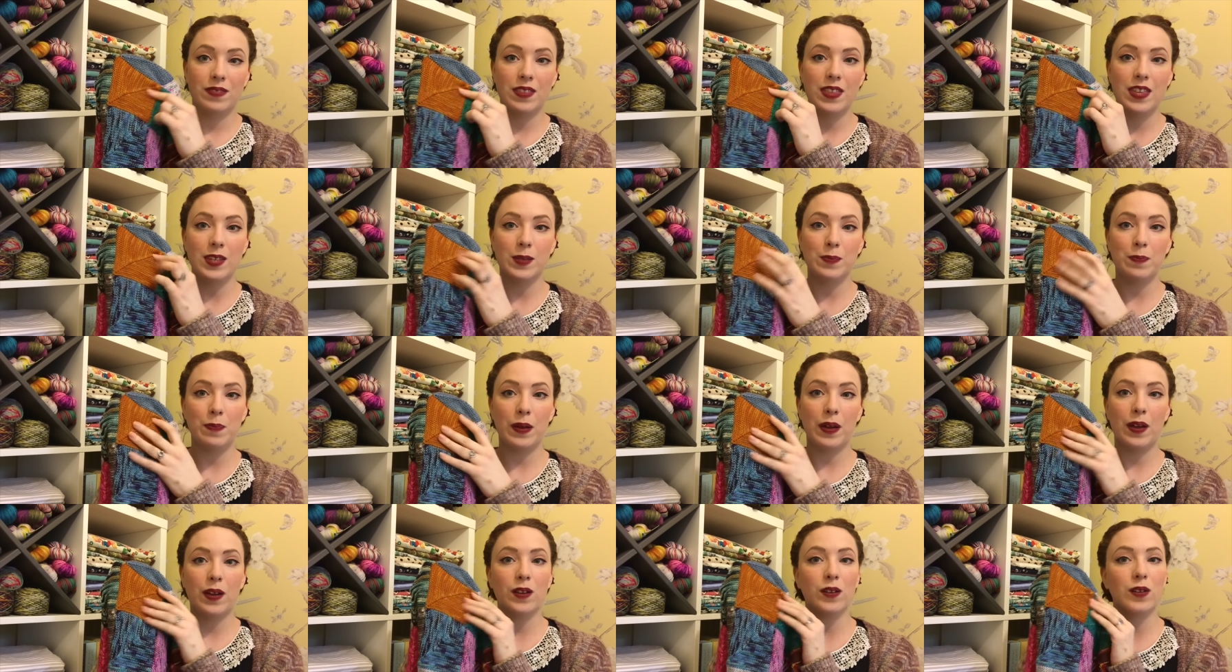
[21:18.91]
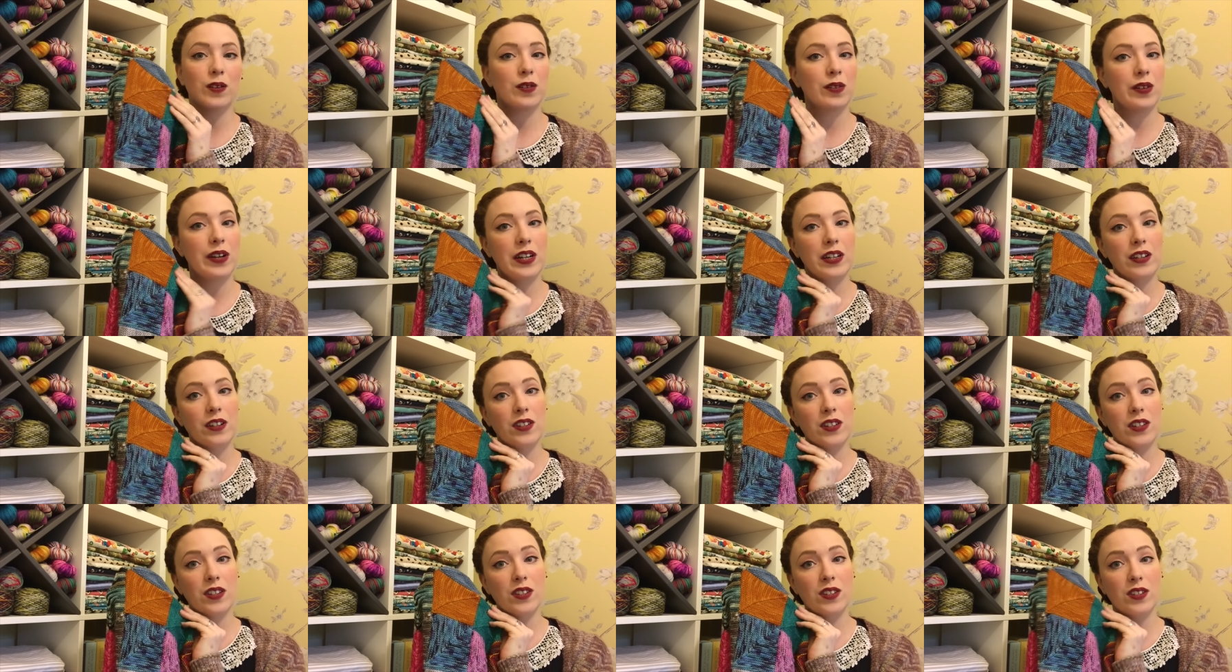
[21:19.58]
This burnt
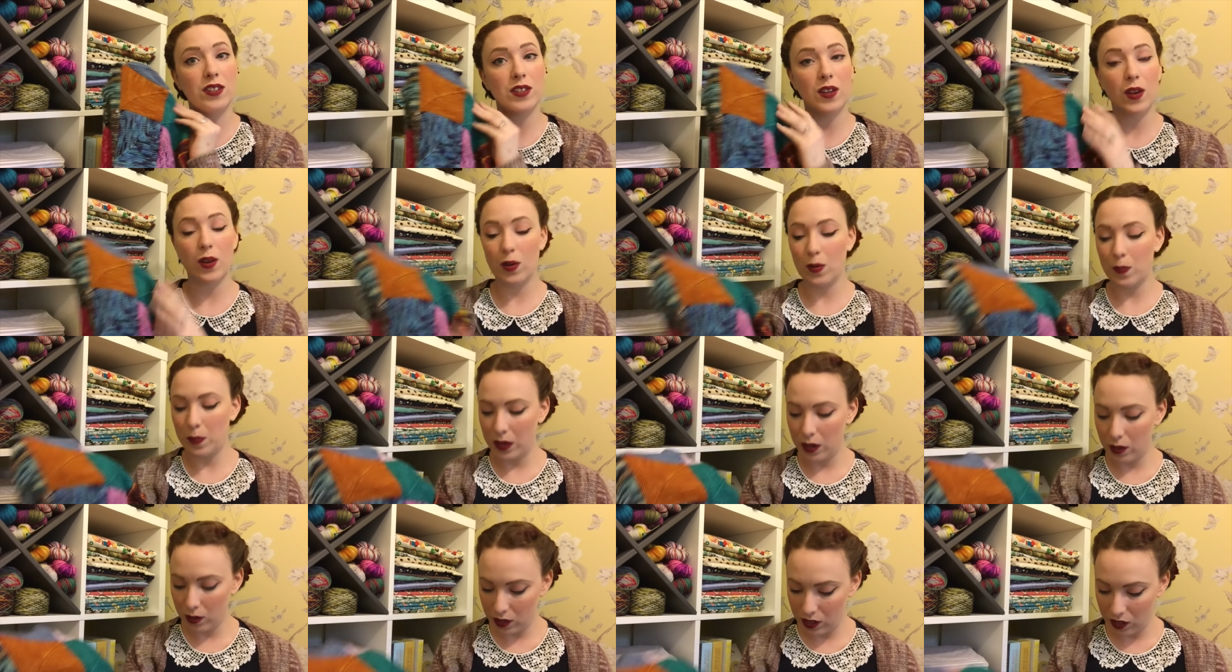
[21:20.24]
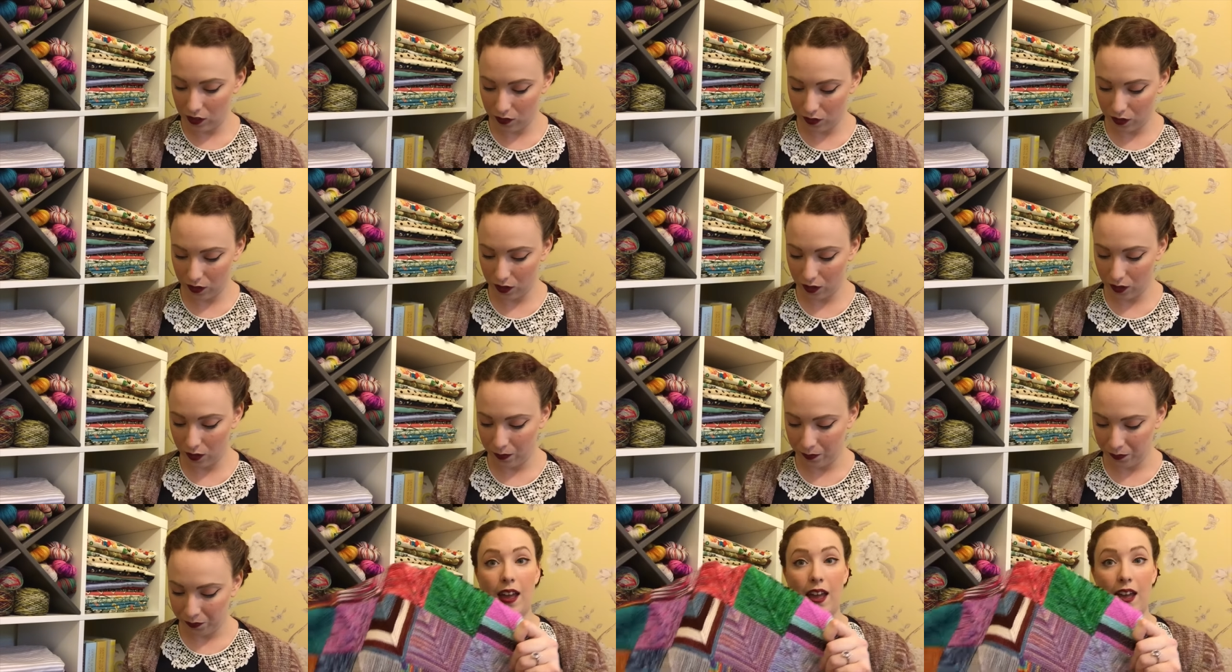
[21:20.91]
orange, so
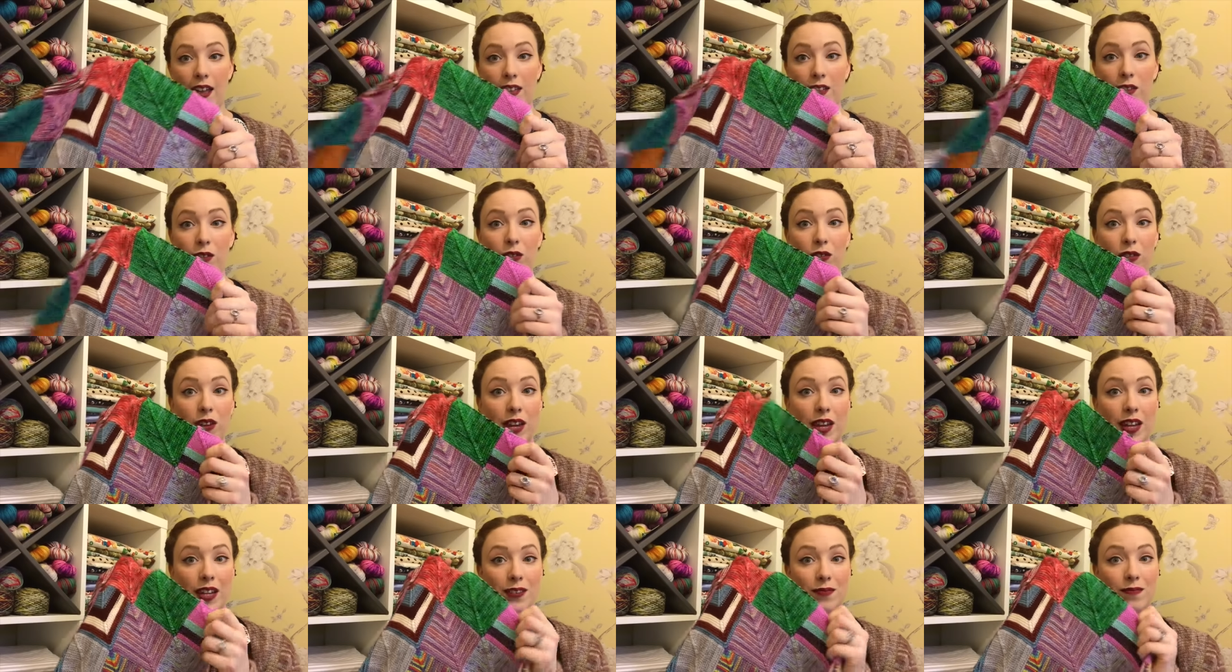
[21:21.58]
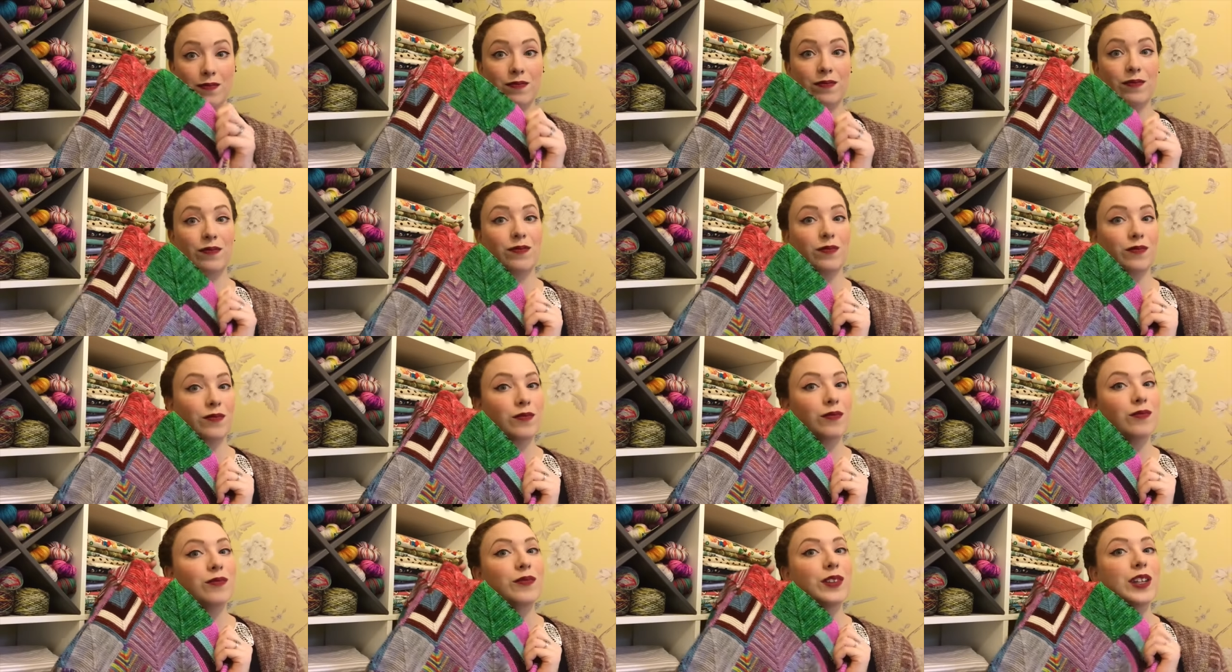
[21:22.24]
beautiful. And the green,
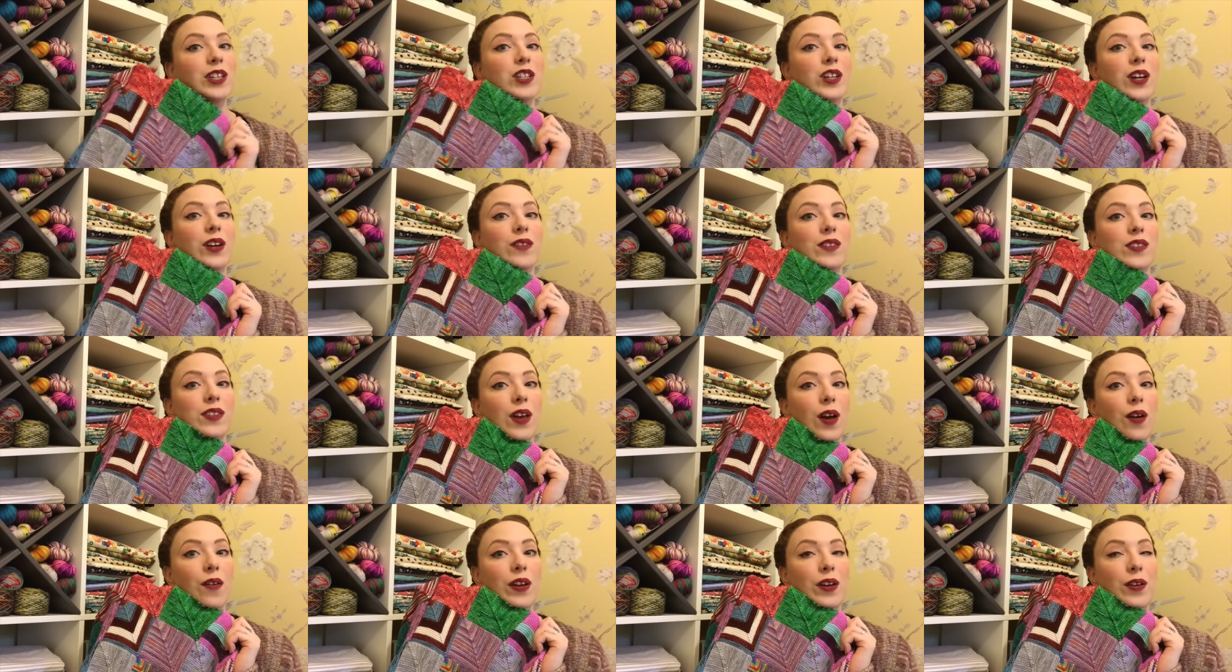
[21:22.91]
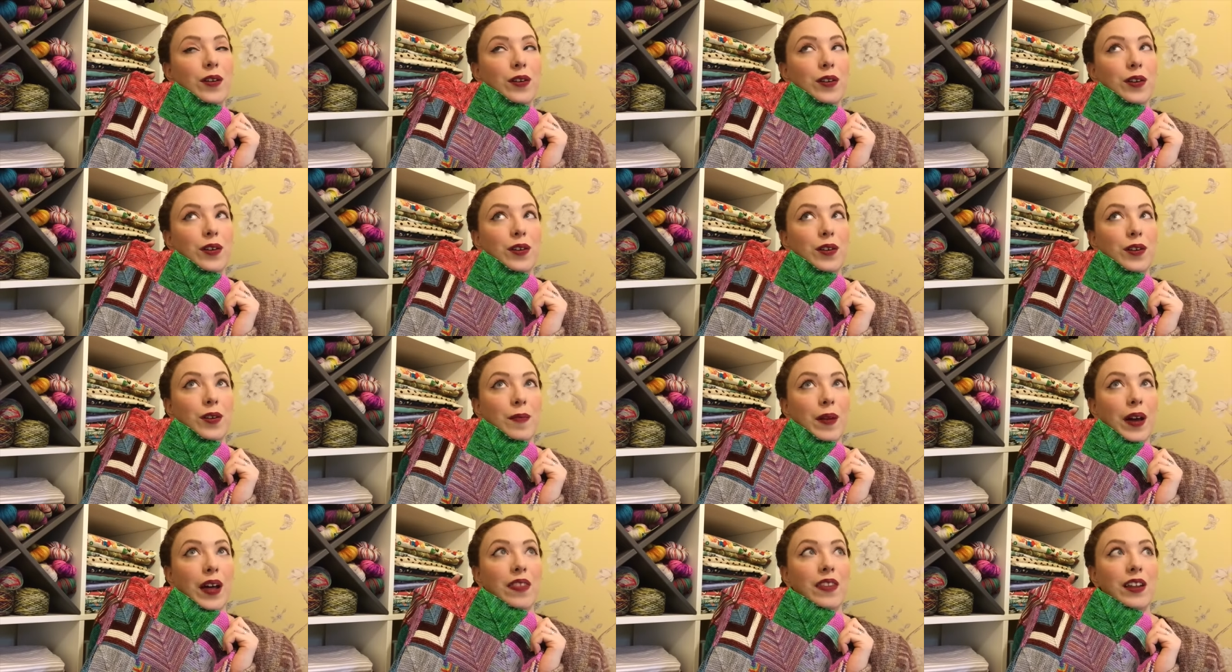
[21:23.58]
which I was going on and
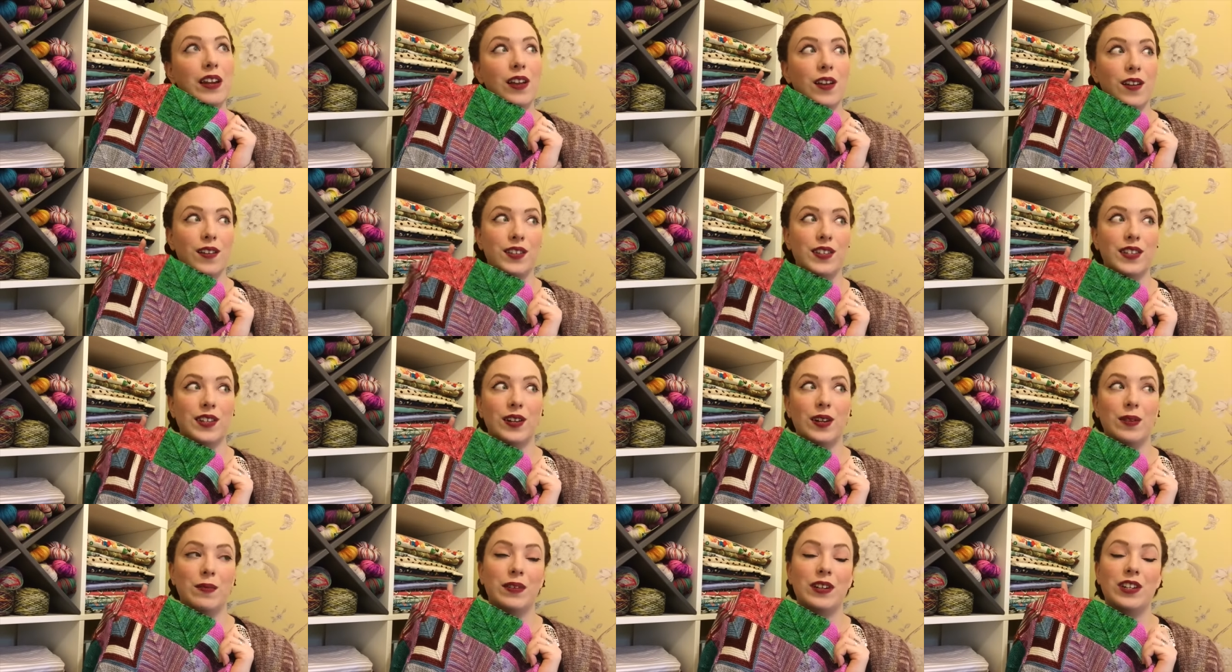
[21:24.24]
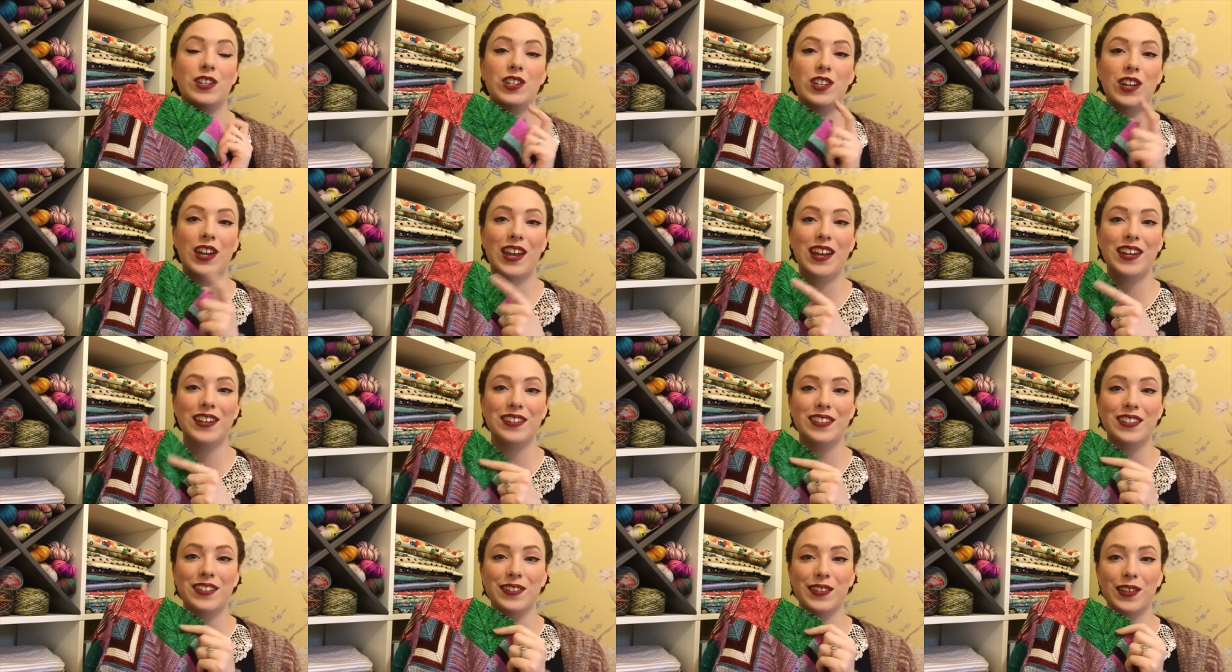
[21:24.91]
on about the last time I
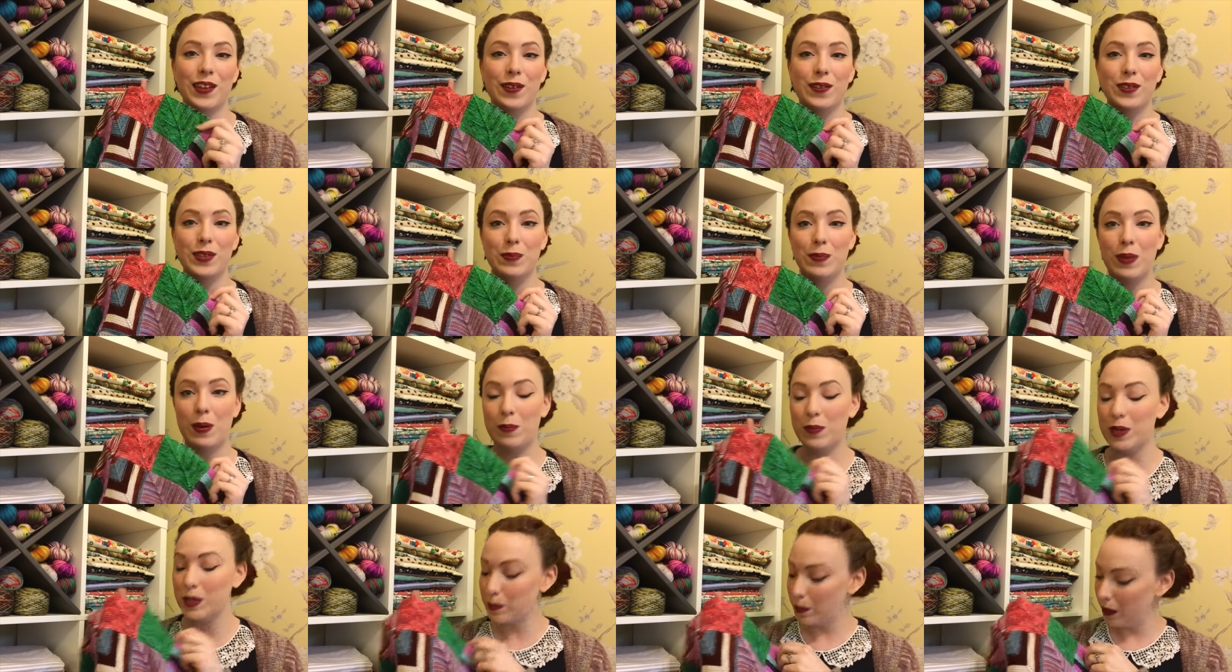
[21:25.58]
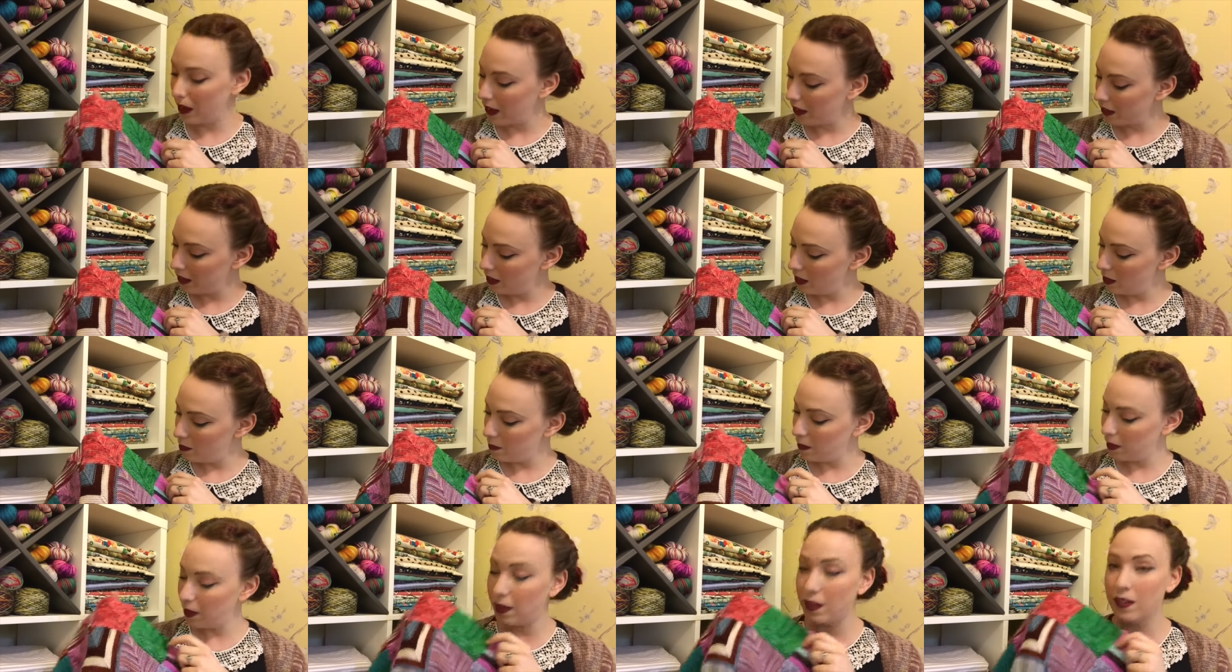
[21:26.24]
shared this Cozy Memories
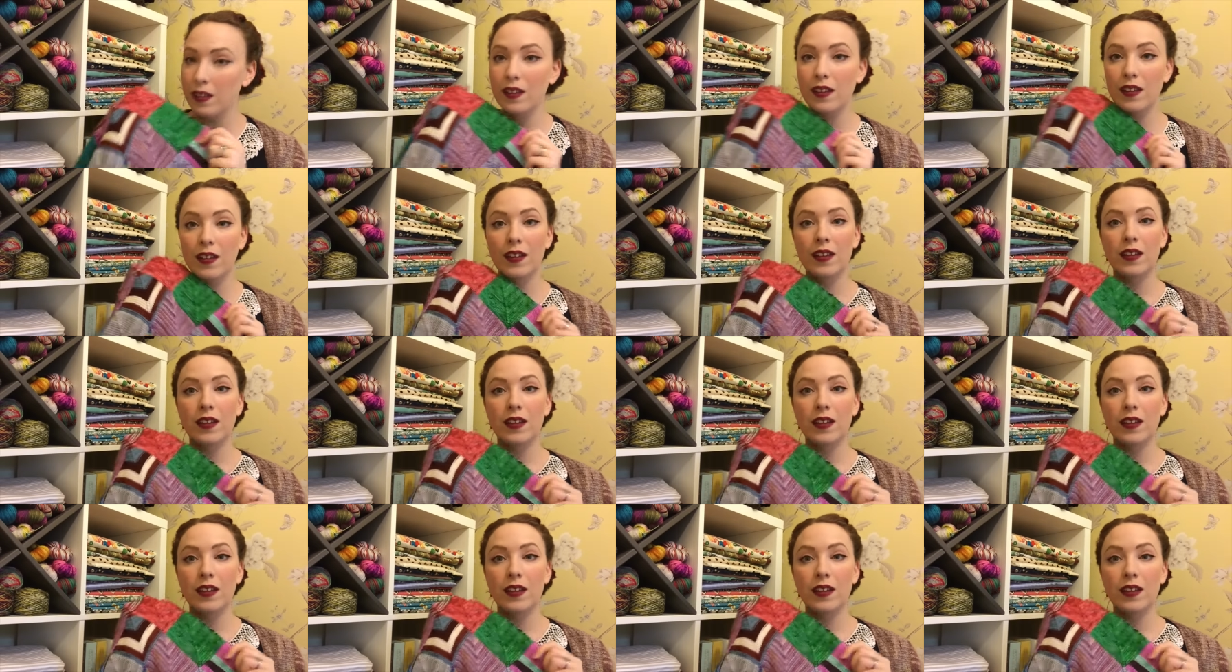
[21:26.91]
blanket, but